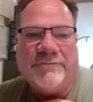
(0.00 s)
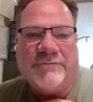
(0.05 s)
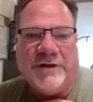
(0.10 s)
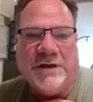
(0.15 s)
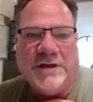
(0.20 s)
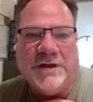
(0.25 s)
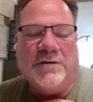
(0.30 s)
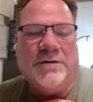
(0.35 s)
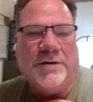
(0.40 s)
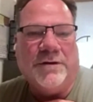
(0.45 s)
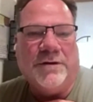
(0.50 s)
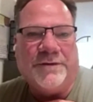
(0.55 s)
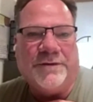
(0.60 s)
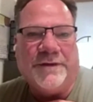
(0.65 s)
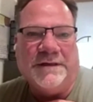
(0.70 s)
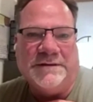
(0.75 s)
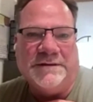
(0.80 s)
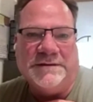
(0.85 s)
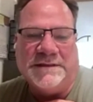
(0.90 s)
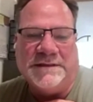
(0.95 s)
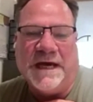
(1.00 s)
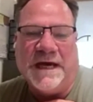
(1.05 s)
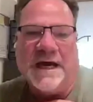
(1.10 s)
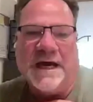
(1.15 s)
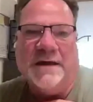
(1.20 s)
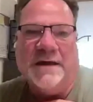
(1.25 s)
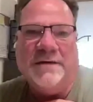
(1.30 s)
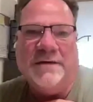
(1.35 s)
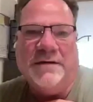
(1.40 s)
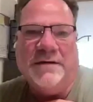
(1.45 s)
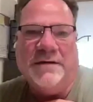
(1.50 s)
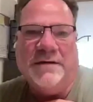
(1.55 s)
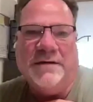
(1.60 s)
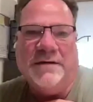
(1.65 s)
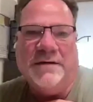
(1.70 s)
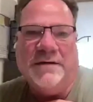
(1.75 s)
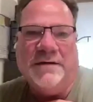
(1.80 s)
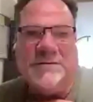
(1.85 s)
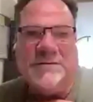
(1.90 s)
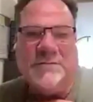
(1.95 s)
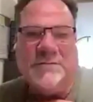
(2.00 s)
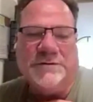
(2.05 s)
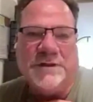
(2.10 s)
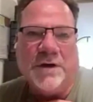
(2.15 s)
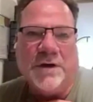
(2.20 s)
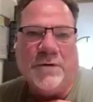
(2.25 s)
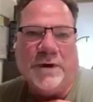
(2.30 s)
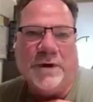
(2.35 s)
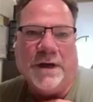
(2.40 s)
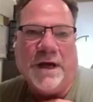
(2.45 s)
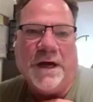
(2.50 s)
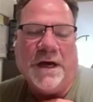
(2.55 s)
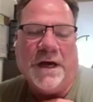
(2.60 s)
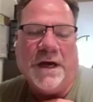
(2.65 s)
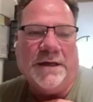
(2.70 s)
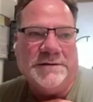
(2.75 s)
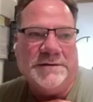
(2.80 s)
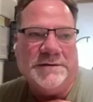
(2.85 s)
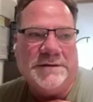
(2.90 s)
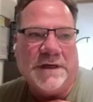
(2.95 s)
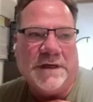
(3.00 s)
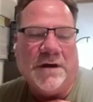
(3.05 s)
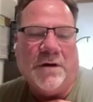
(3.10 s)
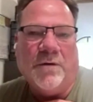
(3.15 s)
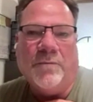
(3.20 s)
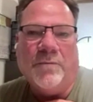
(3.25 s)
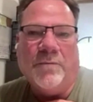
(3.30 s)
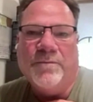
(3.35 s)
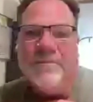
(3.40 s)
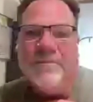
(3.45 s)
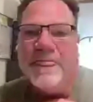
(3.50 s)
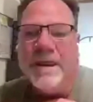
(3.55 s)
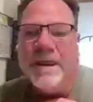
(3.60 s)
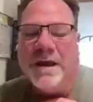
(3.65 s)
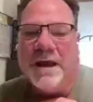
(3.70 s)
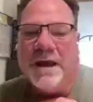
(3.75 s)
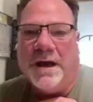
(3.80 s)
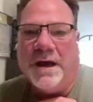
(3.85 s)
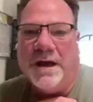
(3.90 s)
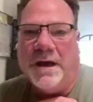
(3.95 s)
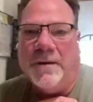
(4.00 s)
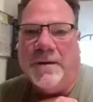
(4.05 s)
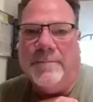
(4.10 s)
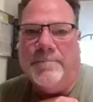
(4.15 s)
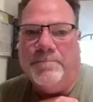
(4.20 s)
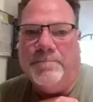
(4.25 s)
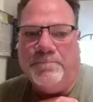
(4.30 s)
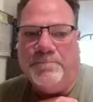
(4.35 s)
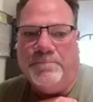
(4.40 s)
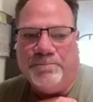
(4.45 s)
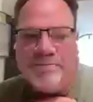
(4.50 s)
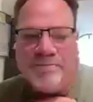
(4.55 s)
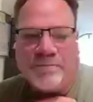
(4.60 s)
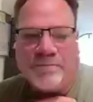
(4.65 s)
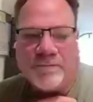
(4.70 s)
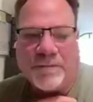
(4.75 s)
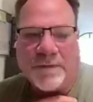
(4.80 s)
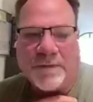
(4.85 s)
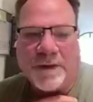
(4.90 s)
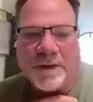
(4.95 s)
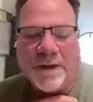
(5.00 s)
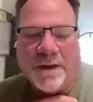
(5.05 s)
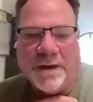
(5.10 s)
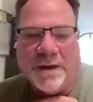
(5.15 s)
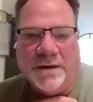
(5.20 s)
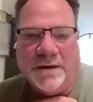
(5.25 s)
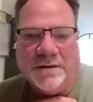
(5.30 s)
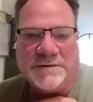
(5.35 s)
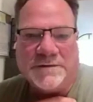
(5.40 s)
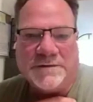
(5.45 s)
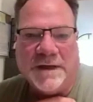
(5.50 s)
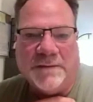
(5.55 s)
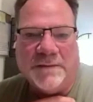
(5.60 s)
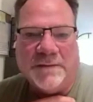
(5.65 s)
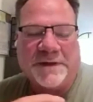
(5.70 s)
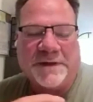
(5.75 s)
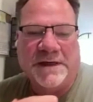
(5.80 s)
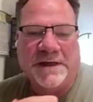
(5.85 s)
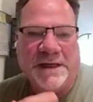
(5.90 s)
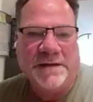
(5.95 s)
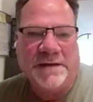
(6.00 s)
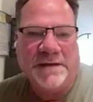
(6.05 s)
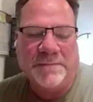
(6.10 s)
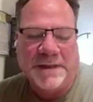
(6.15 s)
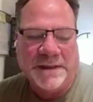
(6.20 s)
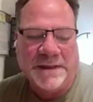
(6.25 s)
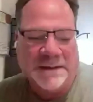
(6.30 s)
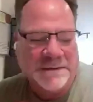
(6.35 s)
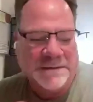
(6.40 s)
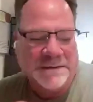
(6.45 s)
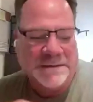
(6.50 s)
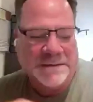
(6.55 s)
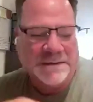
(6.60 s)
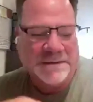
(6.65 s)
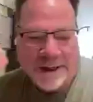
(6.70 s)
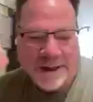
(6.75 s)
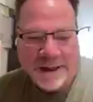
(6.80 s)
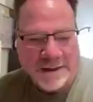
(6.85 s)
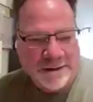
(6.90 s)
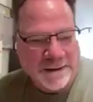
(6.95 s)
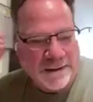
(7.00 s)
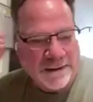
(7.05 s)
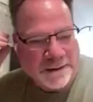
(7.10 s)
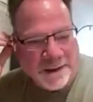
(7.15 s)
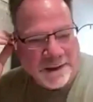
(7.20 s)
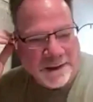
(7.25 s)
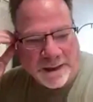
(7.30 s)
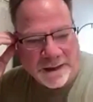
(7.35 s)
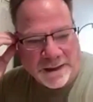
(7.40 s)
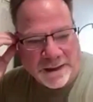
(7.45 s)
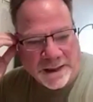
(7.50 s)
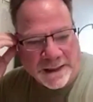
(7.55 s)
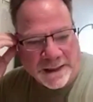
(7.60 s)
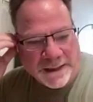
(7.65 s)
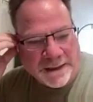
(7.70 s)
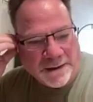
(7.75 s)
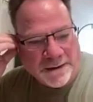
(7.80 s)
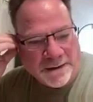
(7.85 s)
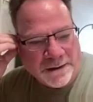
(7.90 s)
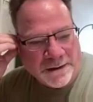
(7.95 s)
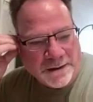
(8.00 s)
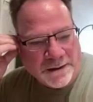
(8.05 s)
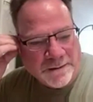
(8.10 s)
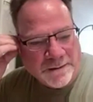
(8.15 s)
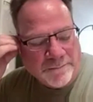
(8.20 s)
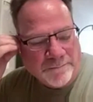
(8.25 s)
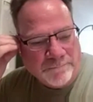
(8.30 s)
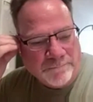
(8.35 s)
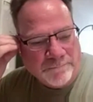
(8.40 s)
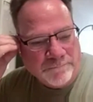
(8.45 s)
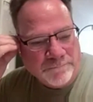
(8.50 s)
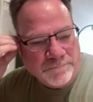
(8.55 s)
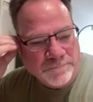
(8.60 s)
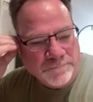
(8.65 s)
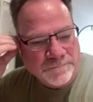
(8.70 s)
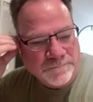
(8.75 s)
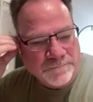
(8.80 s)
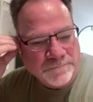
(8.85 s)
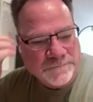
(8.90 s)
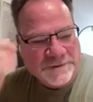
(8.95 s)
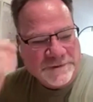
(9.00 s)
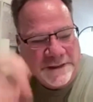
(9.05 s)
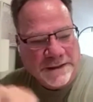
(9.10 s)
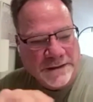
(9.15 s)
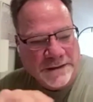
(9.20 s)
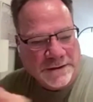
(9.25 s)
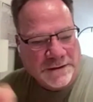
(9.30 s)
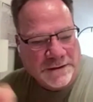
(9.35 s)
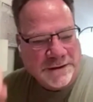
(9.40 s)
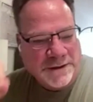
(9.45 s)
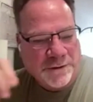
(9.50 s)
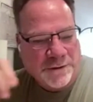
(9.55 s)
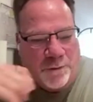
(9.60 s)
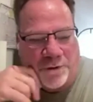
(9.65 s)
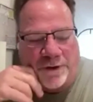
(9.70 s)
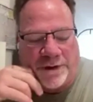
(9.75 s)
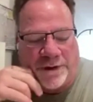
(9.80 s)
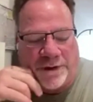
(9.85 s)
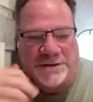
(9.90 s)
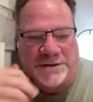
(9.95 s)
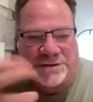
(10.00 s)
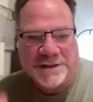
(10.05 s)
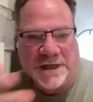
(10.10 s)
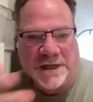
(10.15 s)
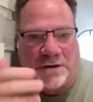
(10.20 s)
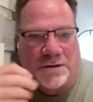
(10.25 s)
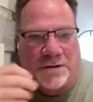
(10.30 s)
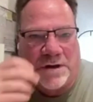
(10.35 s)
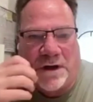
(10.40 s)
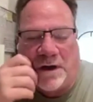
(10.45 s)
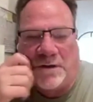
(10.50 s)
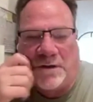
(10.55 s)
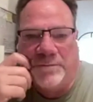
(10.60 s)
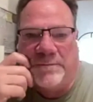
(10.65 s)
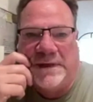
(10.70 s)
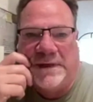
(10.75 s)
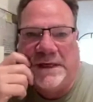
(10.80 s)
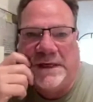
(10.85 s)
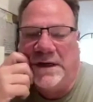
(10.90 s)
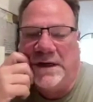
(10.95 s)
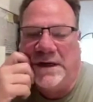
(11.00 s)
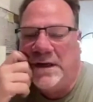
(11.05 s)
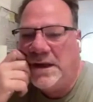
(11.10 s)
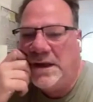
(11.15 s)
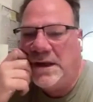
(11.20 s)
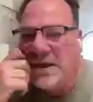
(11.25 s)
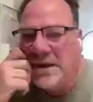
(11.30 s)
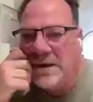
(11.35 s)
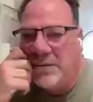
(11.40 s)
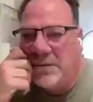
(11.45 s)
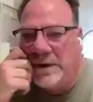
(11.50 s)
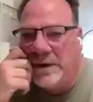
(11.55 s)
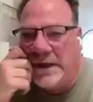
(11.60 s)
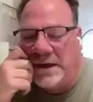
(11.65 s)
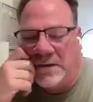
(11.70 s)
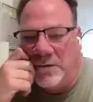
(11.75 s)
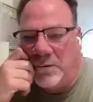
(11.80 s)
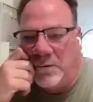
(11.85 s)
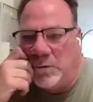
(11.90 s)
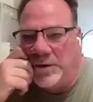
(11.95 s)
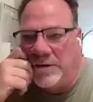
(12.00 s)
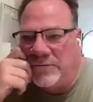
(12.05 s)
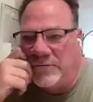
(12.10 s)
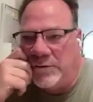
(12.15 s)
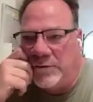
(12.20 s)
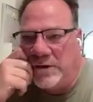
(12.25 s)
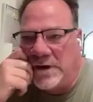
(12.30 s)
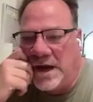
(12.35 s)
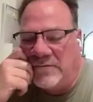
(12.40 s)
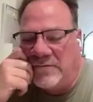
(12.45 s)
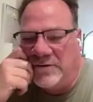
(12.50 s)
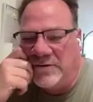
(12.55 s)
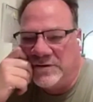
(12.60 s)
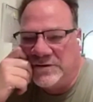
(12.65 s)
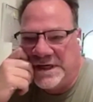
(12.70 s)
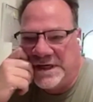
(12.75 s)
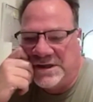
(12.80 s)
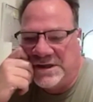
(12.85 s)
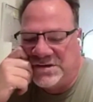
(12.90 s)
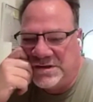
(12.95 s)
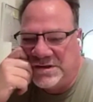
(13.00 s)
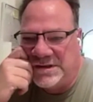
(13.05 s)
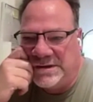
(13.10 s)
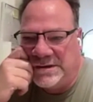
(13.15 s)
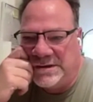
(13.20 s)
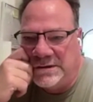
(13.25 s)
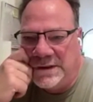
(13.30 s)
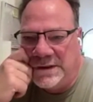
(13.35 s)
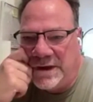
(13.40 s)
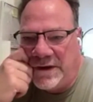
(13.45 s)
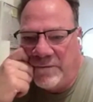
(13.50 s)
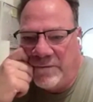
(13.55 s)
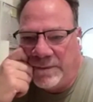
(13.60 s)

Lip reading: feel the things that was going on, and so um, something hit me, and so I did a little inquiry. Shell called me. We had a wonderful conversation.